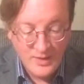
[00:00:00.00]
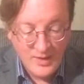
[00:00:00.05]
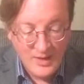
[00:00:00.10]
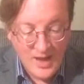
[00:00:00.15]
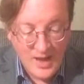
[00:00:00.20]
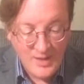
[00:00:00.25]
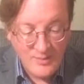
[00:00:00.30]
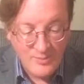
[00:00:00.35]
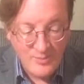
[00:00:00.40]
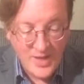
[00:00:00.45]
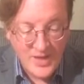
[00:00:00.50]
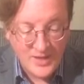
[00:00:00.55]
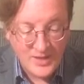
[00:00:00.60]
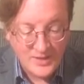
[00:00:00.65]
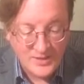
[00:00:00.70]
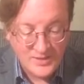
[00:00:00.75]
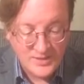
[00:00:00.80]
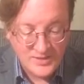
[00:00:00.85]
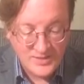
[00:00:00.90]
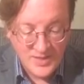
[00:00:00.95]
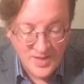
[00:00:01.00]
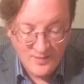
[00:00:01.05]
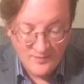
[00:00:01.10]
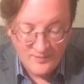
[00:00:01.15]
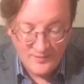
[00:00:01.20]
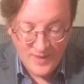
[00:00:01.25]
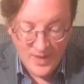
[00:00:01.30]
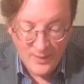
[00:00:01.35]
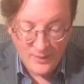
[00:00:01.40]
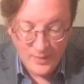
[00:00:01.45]
and beckoned to
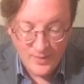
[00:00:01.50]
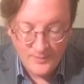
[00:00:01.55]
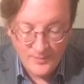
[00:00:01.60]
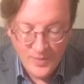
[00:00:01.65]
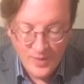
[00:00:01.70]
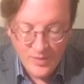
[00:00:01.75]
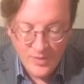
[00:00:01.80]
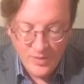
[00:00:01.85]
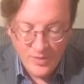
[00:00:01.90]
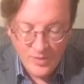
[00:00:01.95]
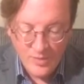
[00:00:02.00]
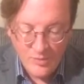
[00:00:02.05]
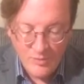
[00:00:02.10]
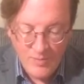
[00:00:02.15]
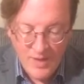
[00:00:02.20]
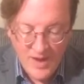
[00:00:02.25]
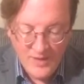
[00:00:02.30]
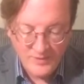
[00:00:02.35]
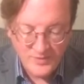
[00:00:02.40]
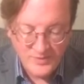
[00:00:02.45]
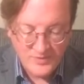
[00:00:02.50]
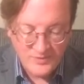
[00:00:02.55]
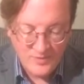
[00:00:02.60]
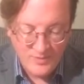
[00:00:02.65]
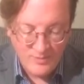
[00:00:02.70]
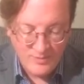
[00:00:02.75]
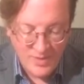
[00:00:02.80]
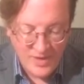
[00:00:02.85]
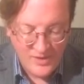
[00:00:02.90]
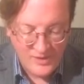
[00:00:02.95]
Sunflower, who bounced
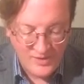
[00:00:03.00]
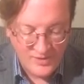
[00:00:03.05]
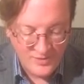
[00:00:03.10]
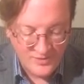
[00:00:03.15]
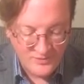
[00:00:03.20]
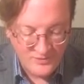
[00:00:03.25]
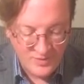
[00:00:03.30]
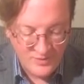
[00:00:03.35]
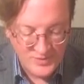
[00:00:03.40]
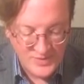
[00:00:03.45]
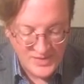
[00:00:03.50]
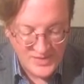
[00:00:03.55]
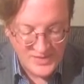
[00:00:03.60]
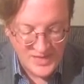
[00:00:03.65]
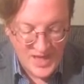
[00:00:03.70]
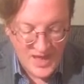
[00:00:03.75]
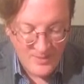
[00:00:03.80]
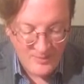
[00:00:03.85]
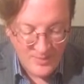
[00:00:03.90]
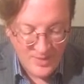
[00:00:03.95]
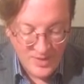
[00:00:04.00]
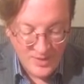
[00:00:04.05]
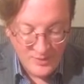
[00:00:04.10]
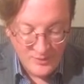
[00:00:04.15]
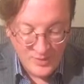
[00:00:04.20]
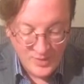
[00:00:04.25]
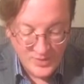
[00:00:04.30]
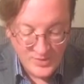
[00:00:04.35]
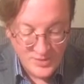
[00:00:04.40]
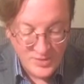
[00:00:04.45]
from barrel to Rosie's lap
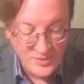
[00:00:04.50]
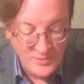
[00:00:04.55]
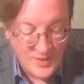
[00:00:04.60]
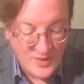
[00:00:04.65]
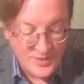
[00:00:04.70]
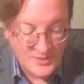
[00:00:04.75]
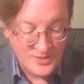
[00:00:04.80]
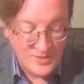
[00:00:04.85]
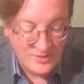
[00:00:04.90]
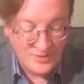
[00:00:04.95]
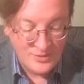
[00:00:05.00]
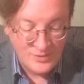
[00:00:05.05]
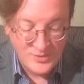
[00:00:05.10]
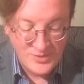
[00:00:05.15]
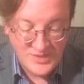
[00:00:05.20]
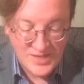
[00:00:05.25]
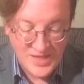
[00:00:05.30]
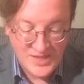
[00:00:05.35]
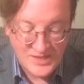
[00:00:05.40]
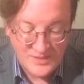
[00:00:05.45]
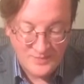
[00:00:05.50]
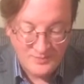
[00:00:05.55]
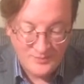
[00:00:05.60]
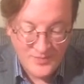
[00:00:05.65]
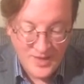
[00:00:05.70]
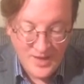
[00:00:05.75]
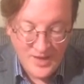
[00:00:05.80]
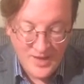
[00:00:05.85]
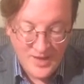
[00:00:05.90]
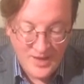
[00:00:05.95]
with too much enthusiasm,
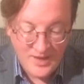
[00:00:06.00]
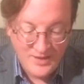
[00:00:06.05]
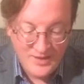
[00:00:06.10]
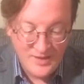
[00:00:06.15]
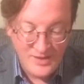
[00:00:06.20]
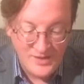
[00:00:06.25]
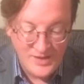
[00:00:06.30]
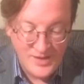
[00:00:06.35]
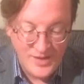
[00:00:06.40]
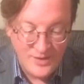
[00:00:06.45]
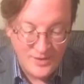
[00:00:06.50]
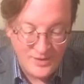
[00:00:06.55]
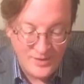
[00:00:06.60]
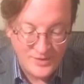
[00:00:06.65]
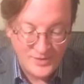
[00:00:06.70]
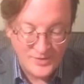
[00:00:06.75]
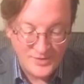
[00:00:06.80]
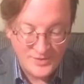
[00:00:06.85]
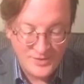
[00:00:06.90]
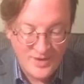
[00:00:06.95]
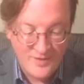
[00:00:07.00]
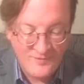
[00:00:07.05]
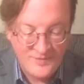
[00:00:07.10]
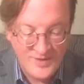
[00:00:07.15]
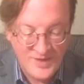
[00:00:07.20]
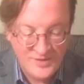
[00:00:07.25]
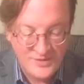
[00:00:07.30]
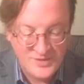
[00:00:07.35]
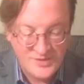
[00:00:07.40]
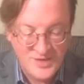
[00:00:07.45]
and nearly hurtled off
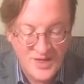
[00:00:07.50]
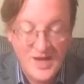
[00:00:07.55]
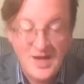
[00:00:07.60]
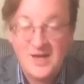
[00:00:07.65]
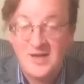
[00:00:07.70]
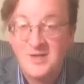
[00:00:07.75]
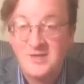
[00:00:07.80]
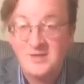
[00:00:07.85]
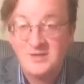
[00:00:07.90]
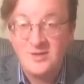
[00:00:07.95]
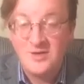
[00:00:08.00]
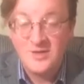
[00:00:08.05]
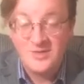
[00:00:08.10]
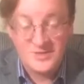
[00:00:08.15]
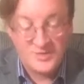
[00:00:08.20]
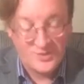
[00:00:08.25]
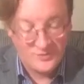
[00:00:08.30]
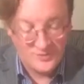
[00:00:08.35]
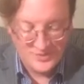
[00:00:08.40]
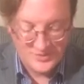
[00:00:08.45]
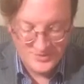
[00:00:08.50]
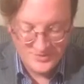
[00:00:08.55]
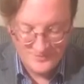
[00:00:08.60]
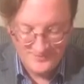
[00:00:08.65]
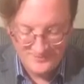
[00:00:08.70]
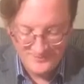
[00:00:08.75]
the other side as consequence.